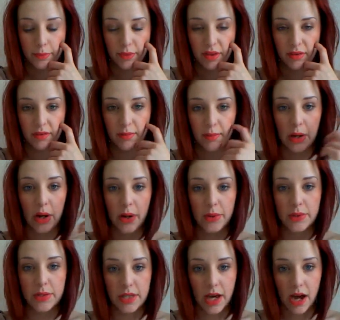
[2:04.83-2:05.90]
they give me
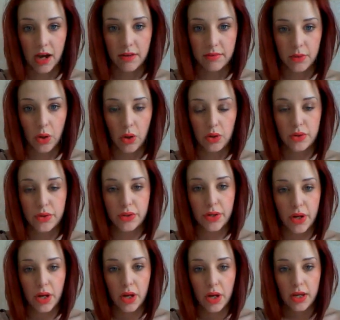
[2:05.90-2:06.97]
loads there. I've got
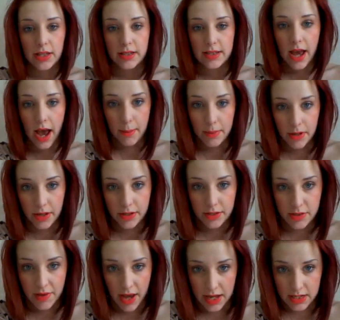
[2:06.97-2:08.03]

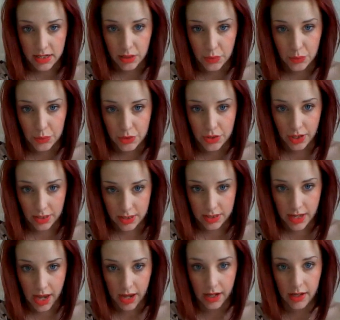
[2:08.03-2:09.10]
tablets for anti-nausea
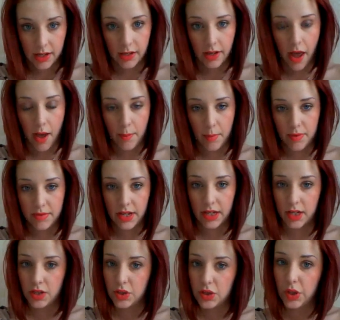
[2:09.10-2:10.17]
to take. I've
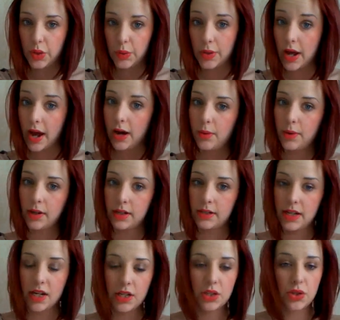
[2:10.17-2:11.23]
taken 2 now. I'll
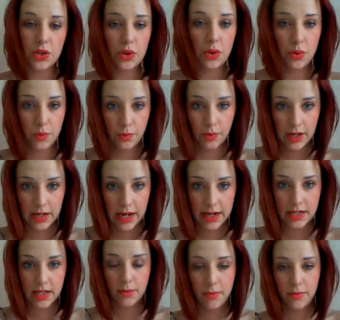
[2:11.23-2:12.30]
take 3
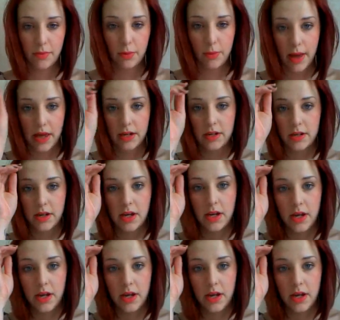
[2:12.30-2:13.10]
later before bed.